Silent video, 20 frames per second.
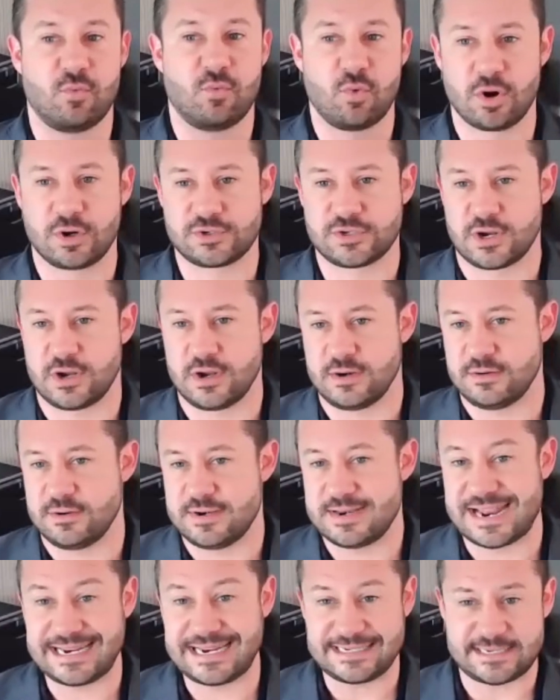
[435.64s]
worked
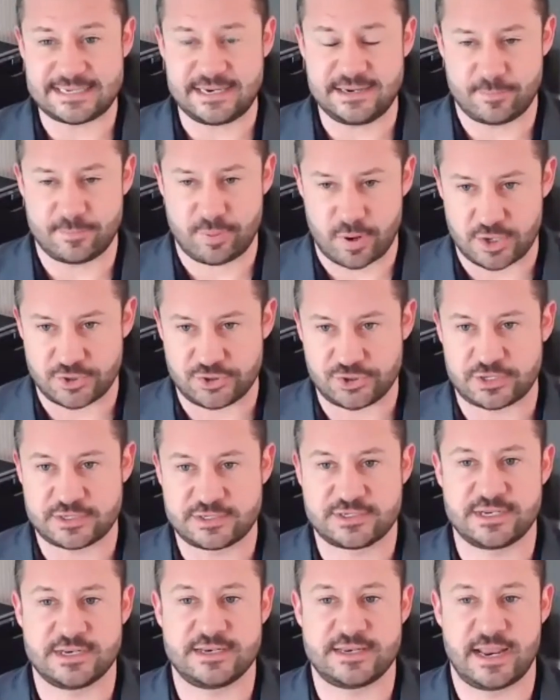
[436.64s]
on 19
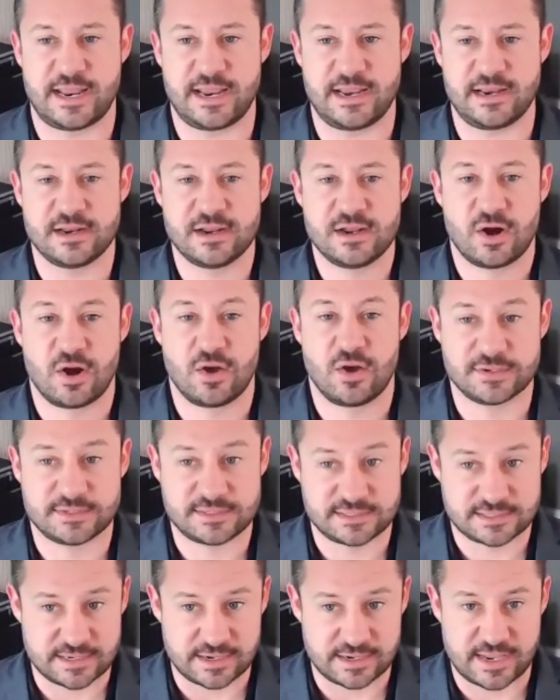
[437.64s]
projects to date on the
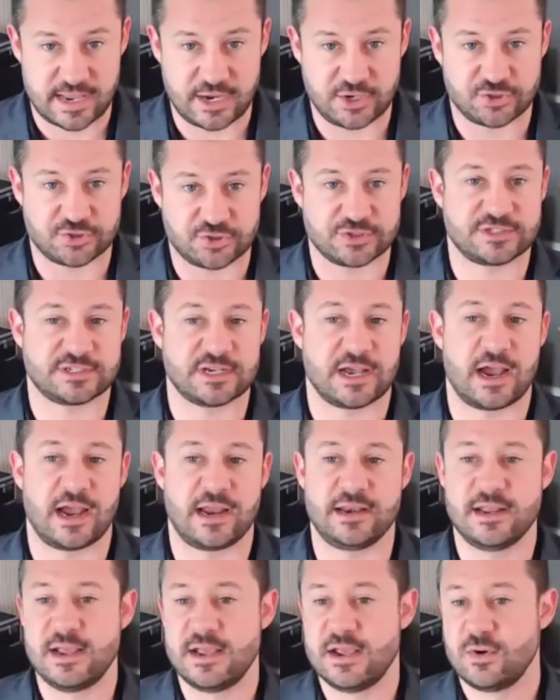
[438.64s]
syndication
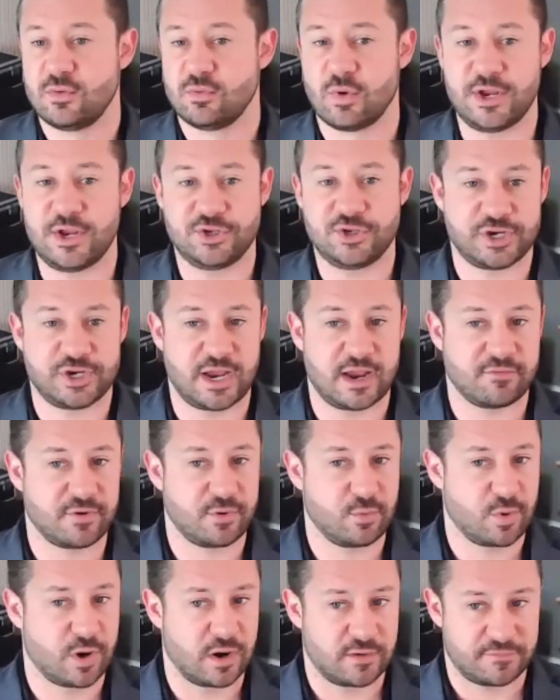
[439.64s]
side, ranging
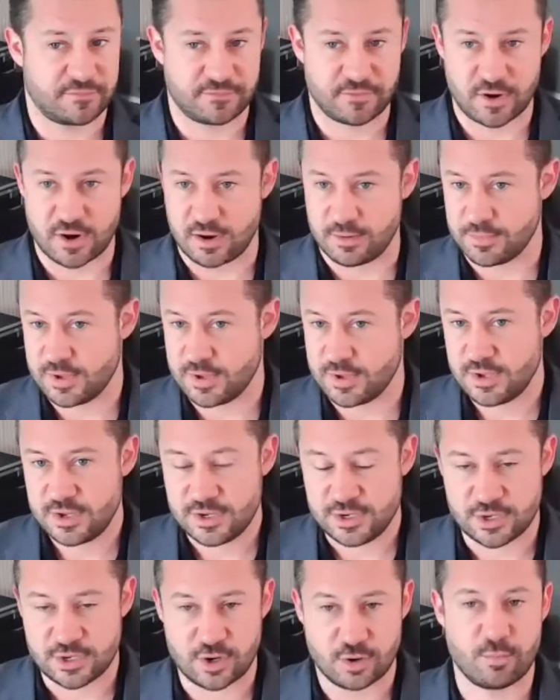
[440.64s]
everywhere from,
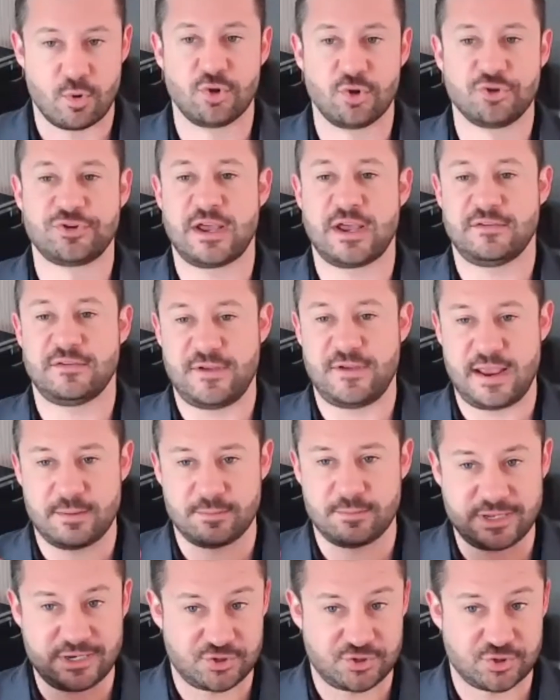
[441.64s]

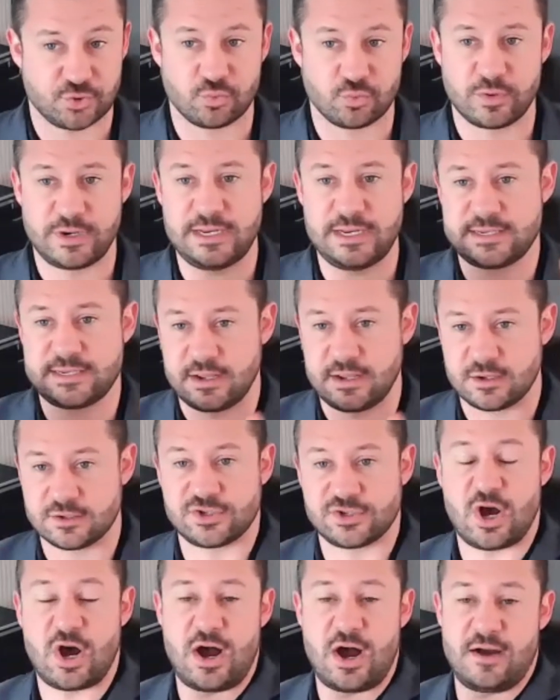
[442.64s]
multifamily to retail
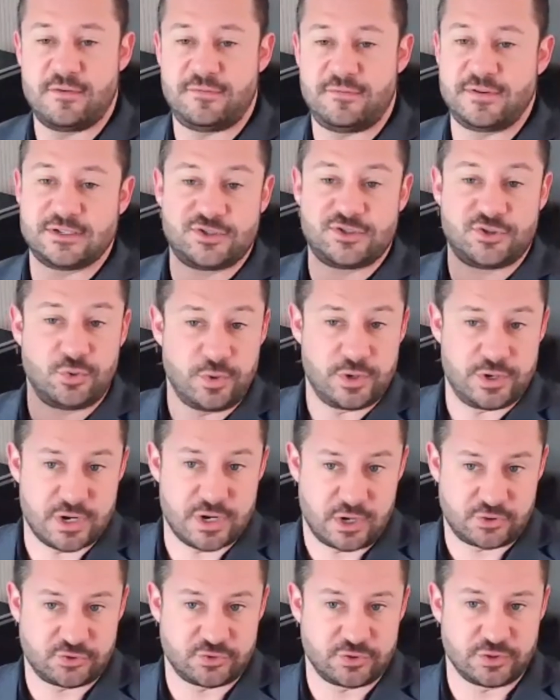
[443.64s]
to office to
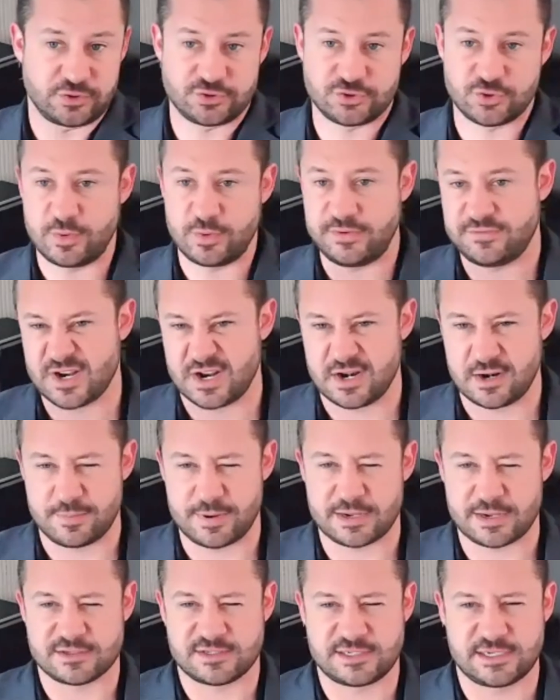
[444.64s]
industrial. So we've done
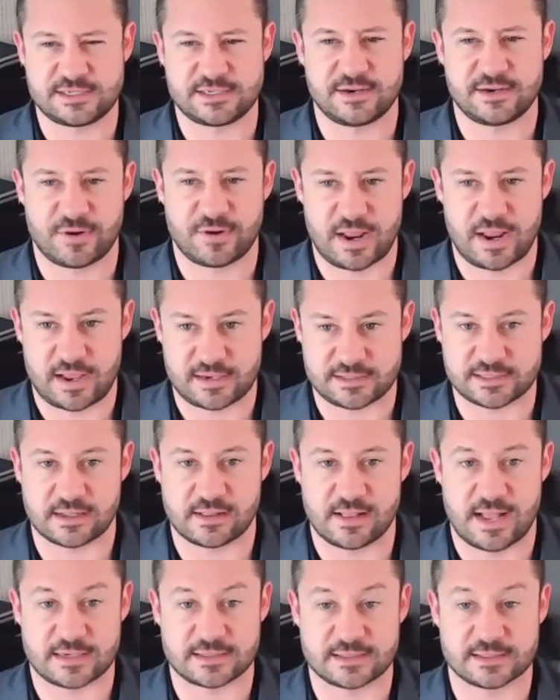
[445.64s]
about 6 different asset
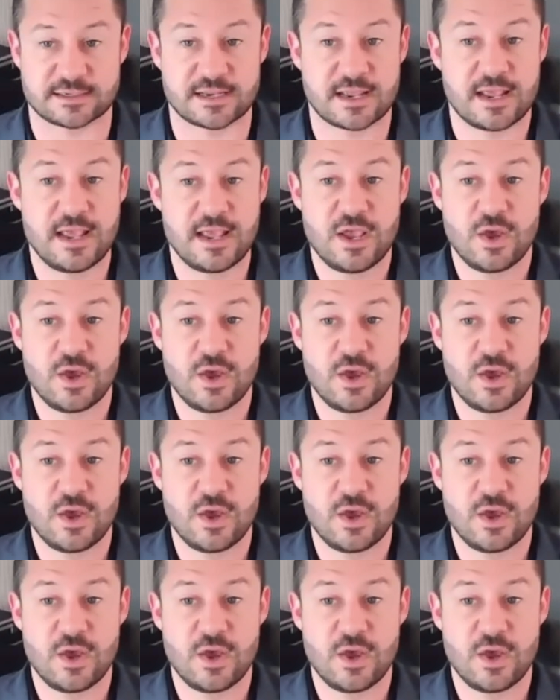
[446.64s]
classes.